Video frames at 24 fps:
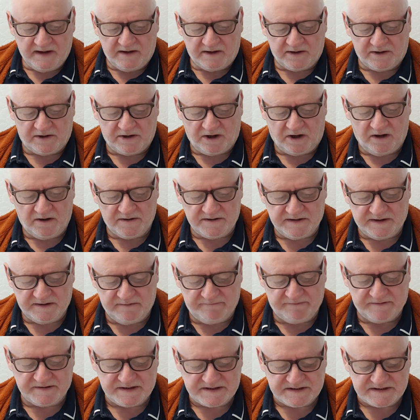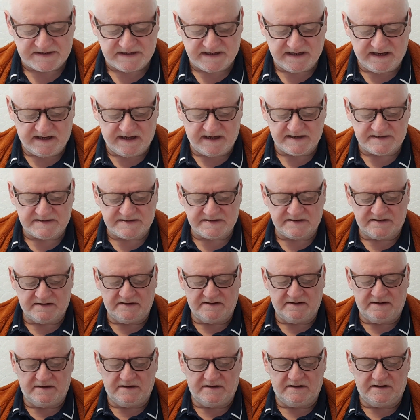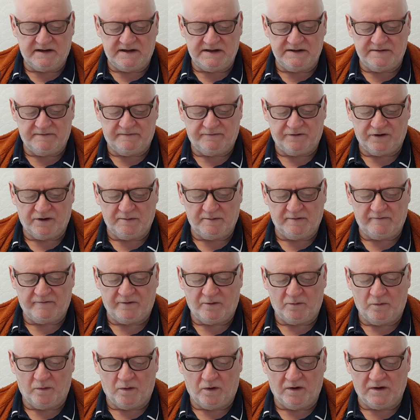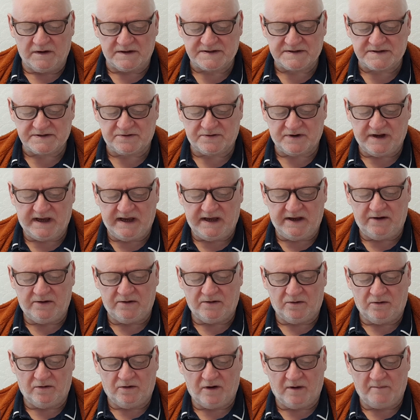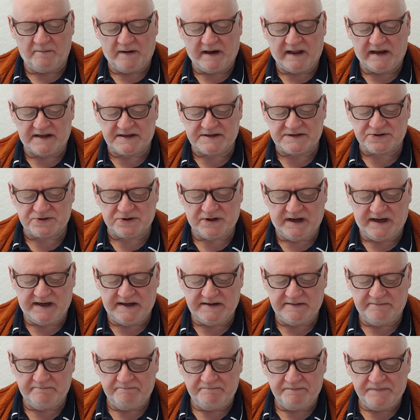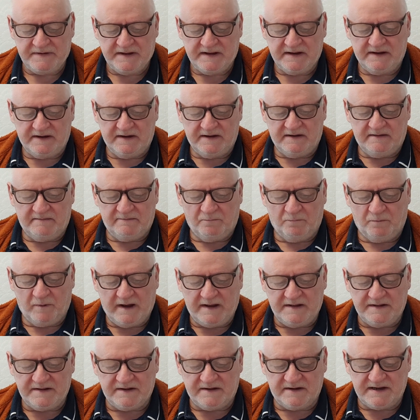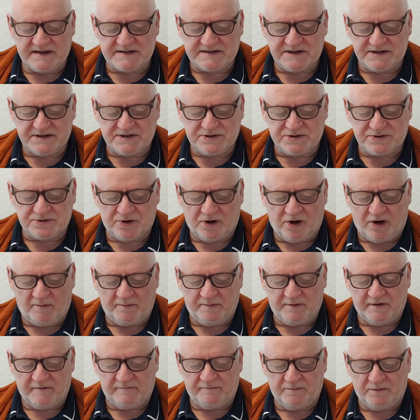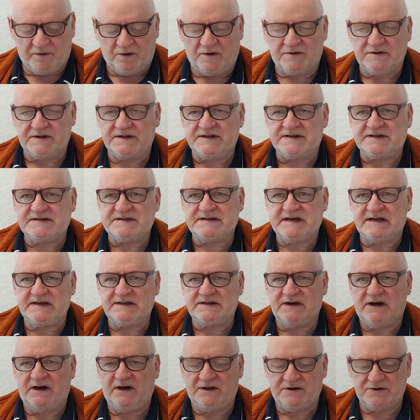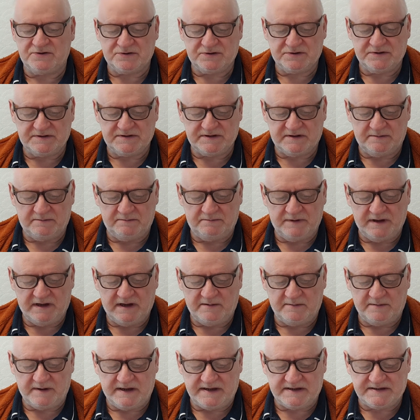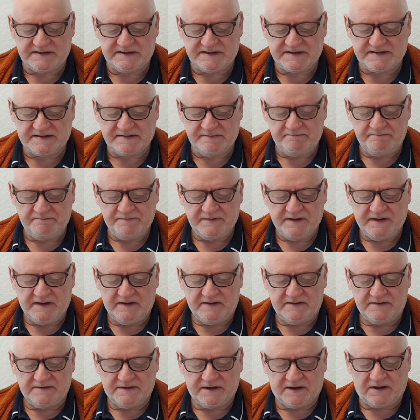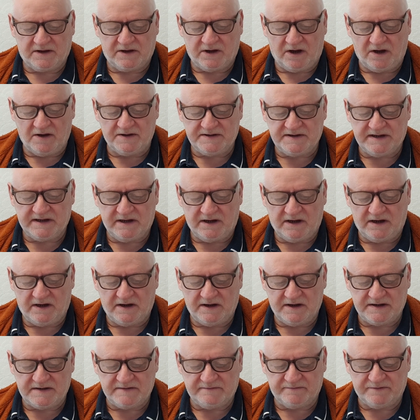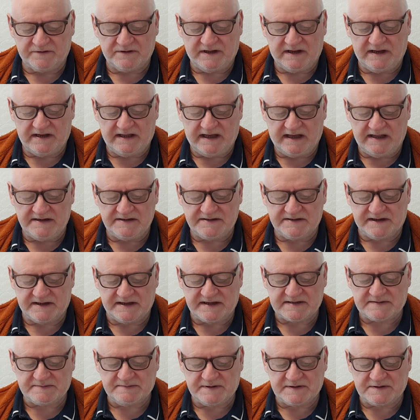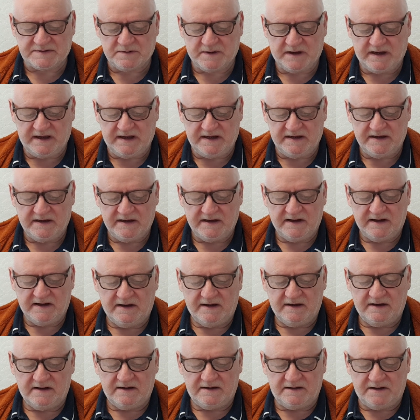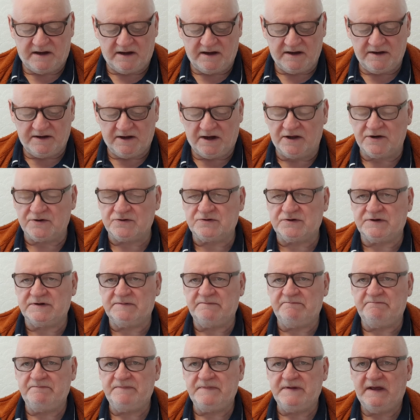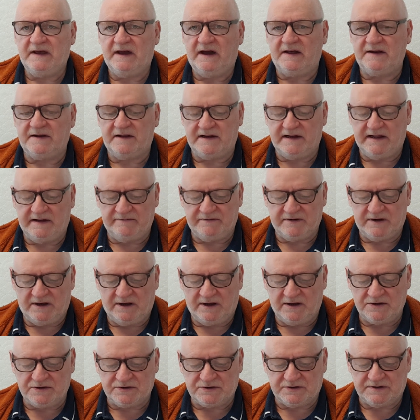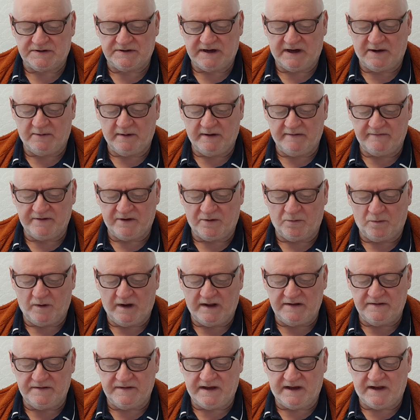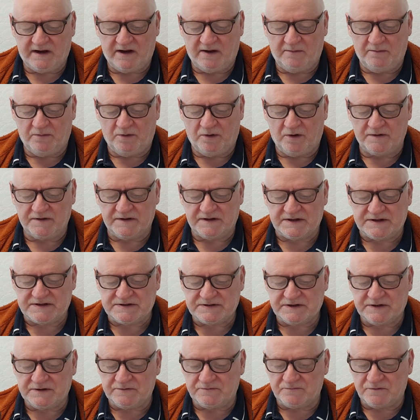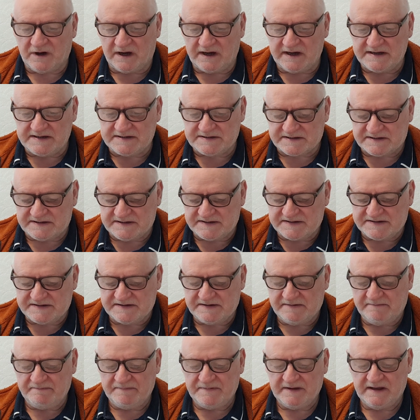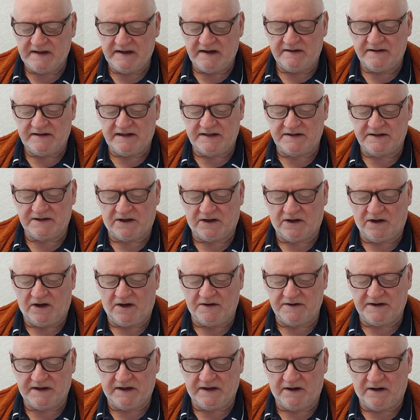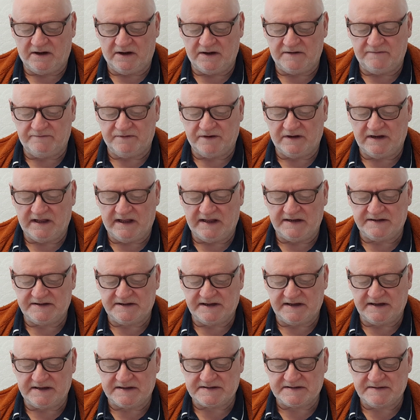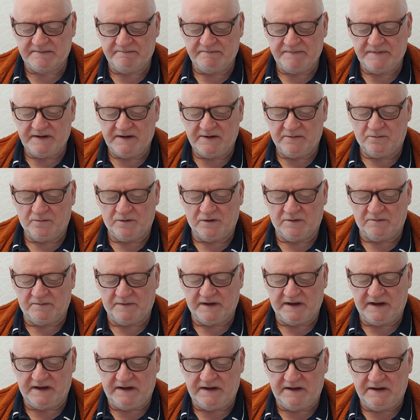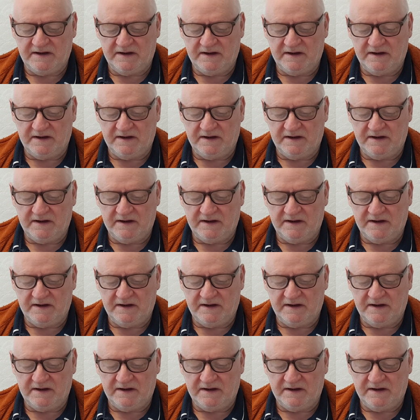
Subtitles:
Guarding for stairs in the form of a wall screen or a balustrade. When there is a drop of more than 600 millimeters, the guarding height for the landing is between 900 and 1100. However, when there are more than 2 risers, then the guarding height for landings will be